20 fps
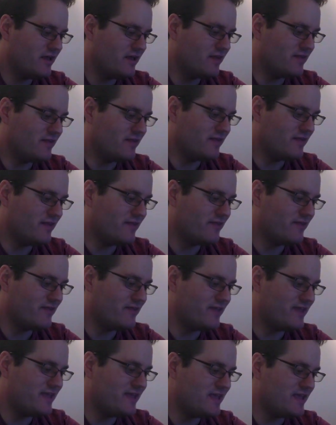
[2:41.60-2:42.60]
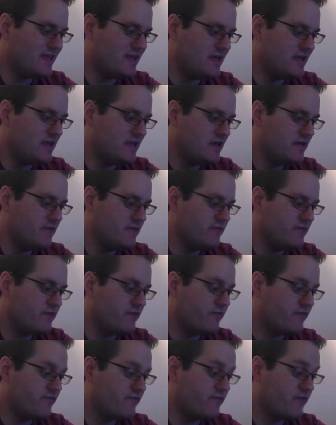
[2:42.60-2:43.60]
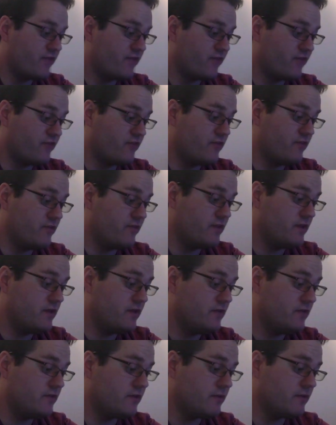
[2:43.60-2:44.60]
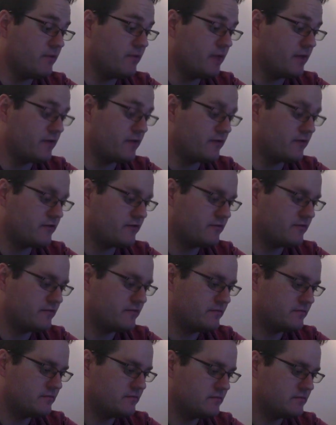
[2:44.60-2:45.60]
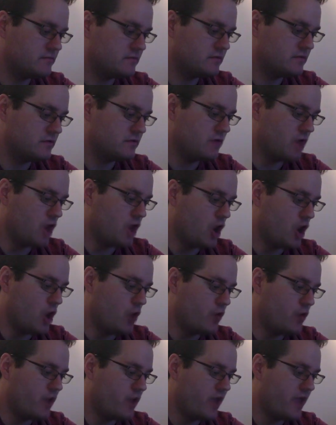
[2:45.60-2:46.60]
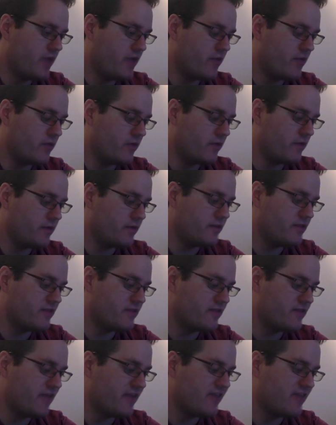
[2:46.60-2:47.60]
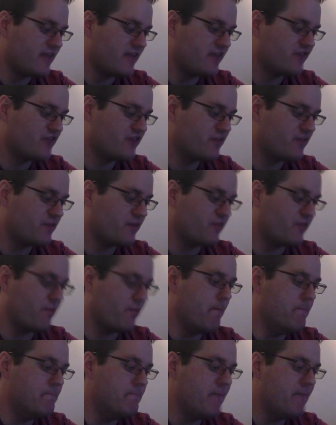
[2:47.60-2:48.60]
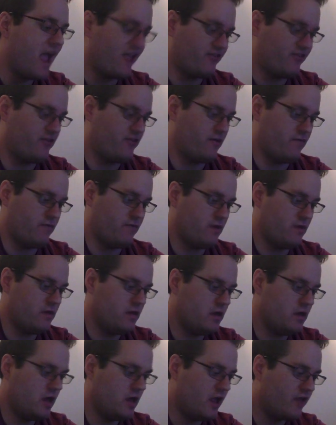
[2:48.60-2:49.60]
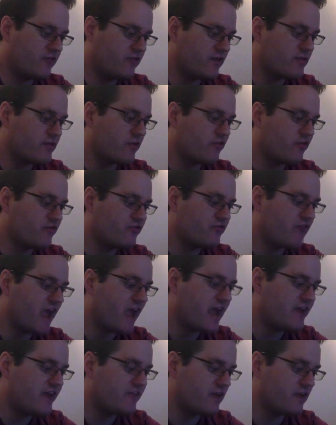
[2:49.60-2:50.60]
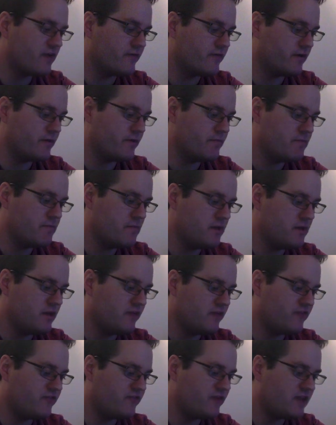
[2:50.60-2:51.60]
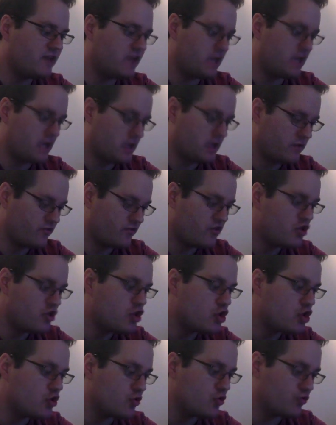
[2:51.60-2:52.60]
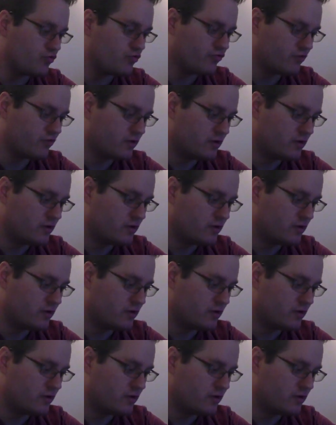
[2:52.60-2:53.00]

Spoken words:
let the Eve's festivities commence. Okay, I mean, that ship is massive. It's like the size of a mini city. It's huge.